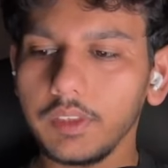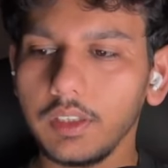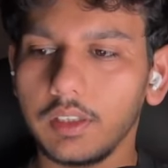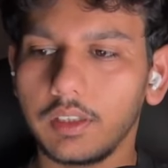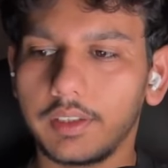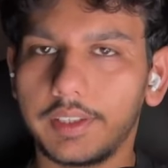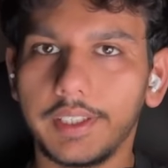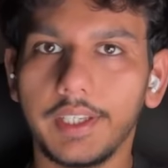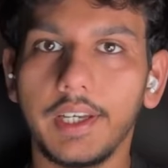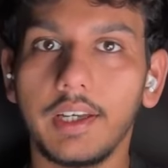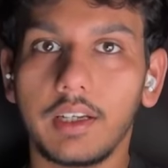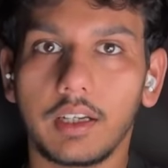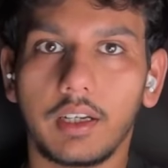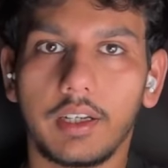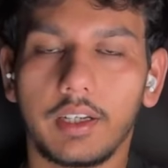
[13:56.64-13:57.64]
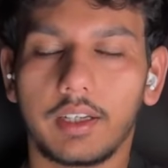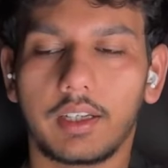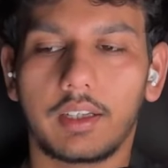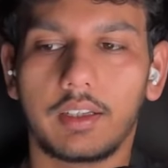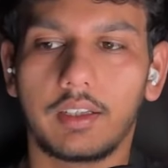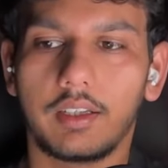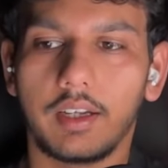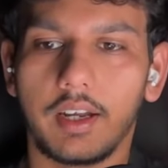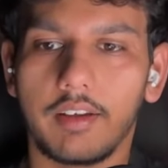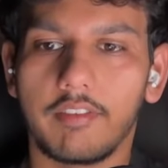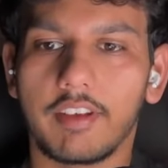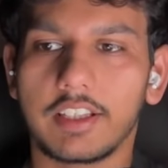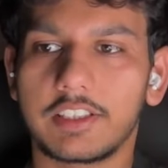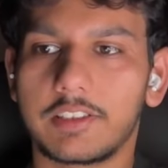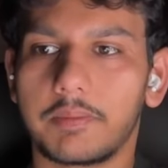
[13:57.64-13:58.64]
their
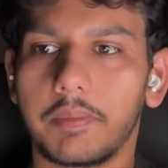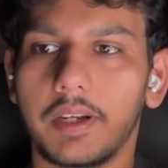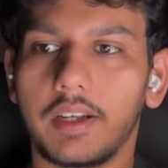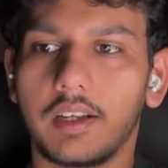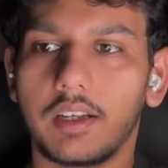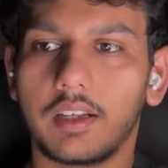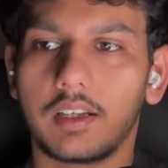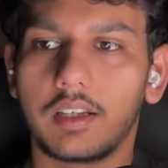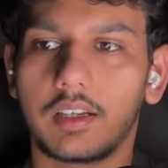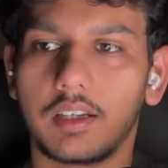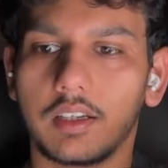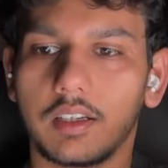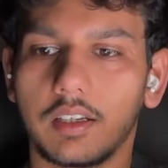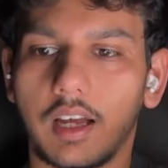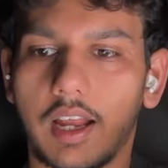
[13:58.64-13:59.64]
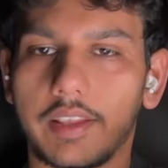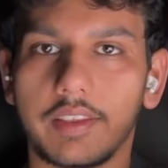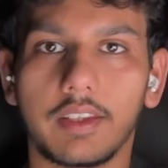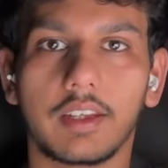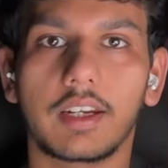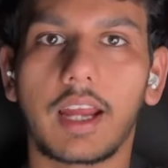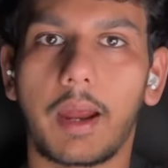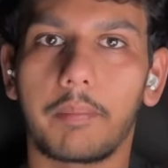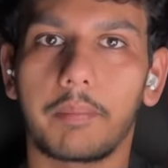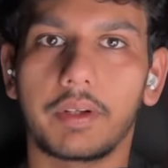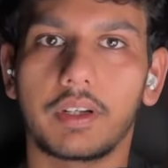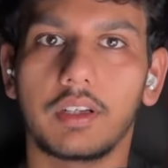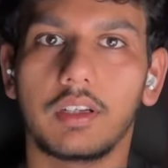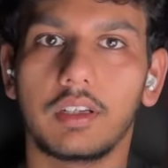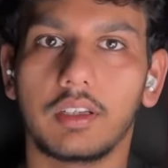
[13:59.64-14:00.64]
investment and their capital